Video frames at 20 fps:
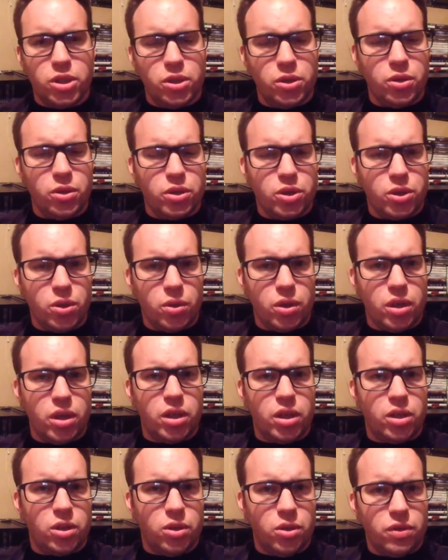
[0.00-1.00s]
Sony,
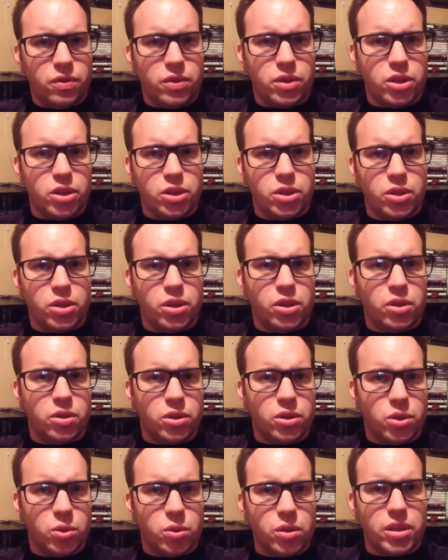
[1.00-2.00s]
Universal Studios,
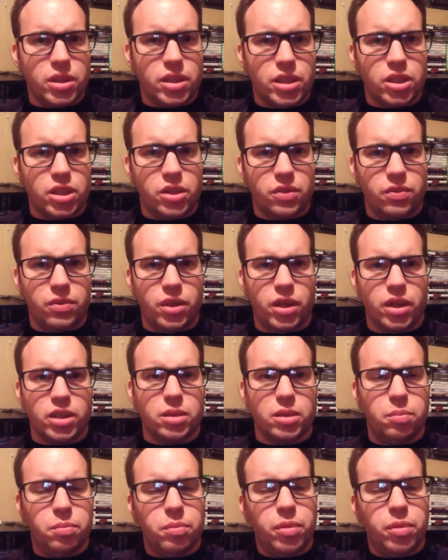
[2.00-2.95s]
or 20th Century Fox.